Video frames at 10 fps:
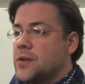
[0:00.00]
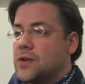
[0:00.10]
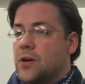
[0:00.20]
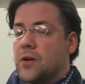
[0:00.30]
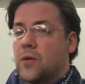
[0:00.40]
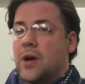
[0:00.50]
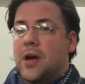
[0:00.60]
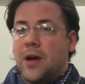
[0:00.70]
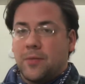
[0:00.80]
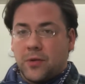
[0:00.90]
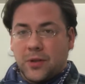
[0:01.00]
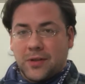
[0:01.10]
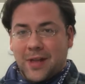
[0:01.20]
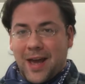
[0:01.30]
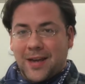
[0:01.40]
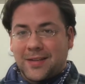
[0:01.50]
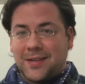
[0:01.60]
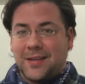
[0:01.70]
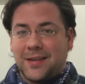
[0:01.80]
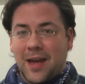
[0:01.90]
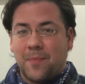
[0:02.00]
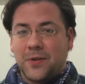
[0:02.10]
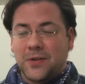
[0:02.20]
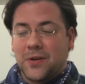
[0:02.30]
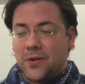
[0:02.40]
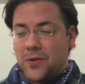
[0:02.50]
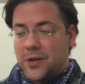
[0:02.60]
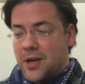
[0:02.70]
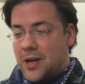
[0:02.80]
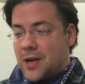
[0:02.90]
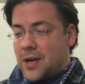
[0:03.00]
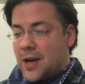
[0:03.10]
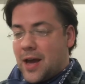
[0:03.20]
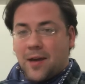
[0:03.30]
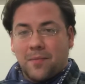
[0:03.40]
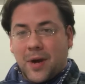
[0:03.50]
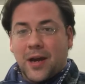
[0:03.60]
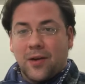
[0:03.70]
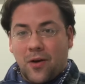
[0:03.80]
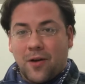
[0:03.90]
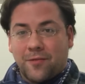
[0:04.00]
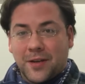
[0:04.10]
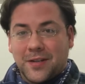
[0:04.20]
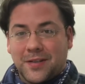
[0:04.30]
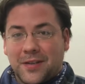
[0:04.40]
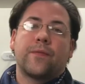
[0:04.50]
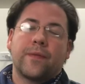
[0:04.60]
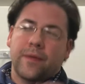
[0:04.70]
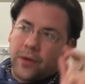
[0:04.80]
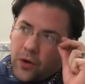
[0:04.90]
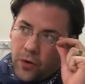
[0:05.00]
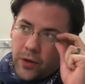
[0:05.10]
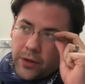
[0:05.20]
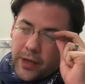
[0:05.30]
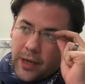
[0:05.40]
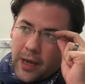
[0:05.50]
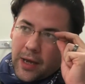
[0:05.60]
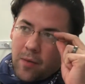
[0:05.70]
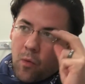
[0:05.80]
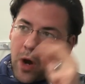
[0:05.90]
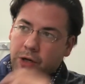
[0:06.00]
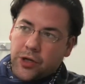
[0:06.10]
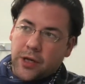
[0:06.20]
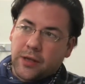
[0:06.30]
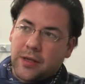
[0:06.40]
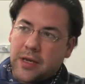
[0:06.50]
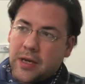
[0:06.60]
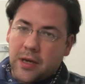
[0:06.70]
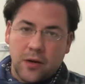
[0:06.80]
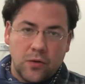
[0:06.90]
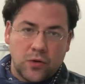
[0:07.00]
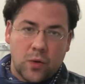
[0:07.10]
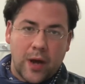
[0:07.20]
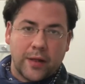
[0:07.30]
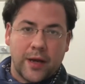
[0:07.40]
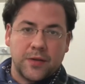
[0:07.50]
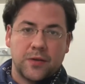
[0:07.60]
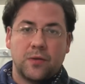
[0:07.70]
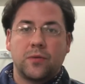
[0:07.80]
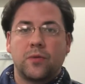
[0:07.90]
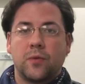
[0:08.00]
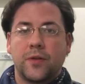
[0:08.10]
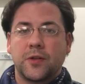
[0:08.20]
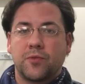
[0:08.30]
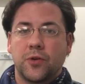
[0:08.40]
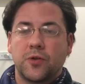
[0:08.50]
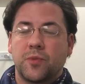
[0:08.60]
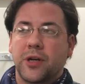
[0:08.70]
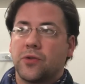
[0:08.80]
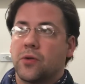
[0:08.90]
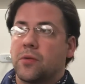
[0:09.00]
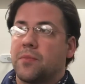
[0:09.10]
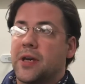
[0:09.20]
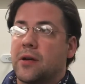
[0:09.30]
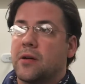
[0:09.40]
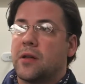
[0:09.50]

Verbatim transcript: So, I'm doing this last episode at my office currently I am watching the new Twilight Zone, the one that's produced by Jordan Peele,